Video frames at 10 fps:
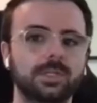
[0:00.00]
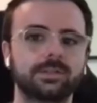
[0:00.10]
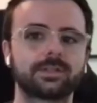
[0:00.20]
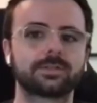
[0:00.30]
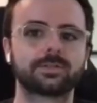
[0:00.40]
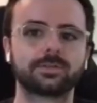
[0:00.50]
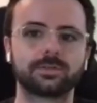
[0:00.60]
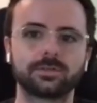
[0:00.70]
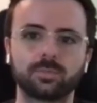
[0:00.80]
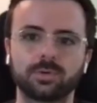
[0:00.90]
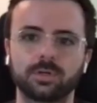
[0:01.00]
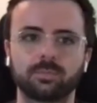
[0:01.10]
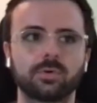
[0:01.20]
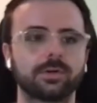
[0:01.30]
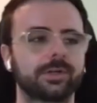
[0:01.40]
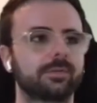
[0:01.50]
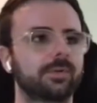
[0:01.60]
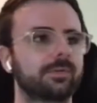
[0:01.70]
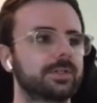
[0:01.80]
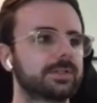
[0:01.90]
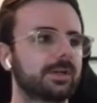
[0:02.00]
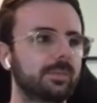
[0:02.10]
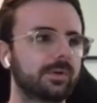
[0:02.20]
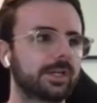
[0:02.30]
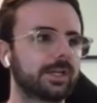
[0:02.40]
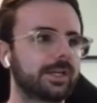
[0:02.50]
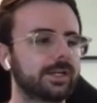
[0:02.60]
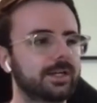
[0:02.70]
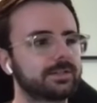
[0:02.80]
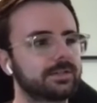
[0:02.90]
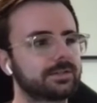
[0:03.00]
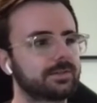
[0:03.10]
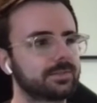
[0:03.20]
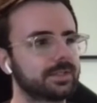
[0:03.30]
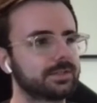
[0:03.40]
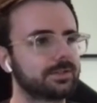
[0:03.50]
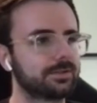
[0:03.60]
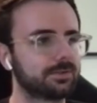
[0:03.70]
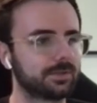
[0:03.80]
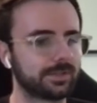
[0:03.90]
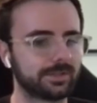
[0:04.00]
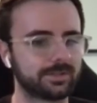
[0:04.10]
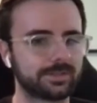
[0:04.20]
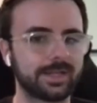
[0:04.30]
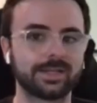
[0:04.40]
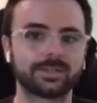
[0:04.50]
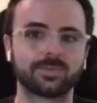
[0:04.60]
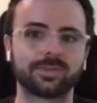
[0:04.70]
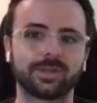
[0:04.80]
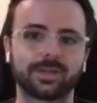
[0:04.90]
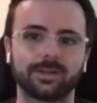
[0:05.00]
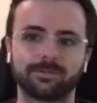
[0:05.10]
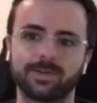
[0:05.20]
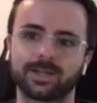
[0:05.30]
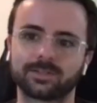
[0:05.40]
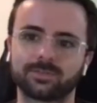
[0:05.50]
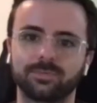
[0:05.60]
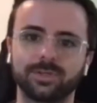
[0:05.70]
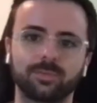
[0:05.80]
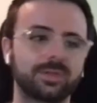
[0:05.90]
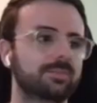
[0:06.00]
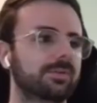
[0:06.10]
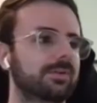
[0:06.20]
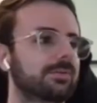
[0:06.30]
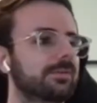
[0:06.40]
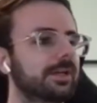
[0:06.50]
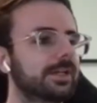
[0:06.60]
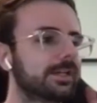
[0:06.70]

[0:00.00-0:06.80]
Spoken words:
that's super important when we start bringing AI systems into settings where they can affect real people, right?